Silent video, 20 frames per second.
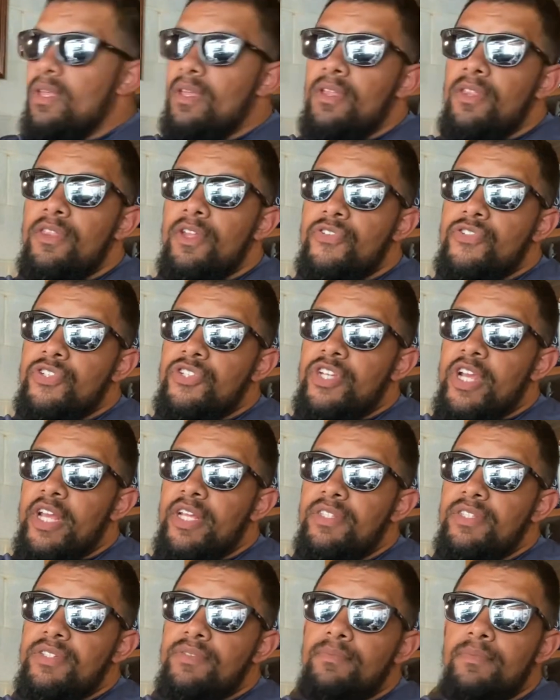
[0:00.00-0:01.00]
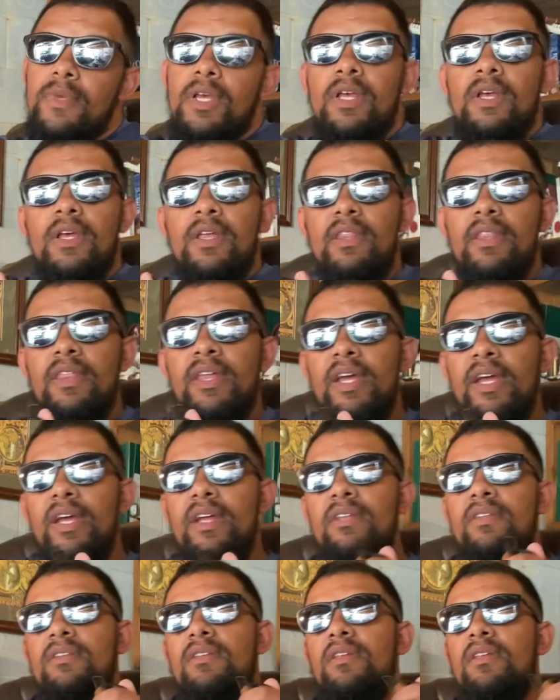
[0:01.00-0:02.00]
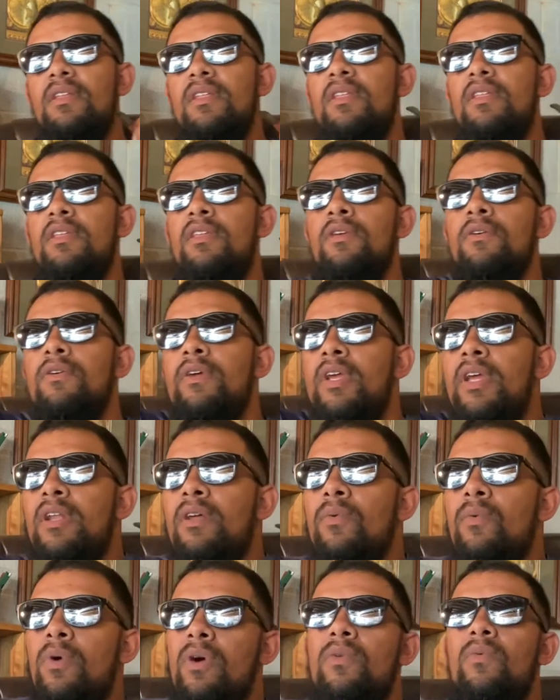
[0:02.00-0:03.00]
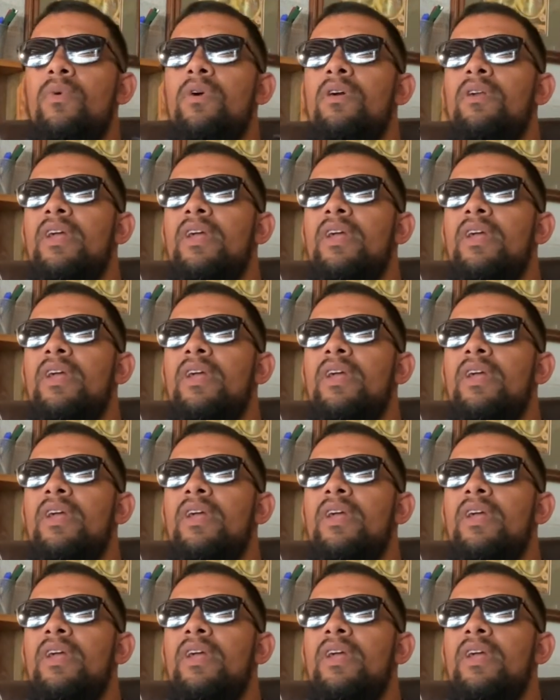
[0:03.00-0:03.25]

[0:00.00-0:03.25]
there's a chance that you'll get a one-word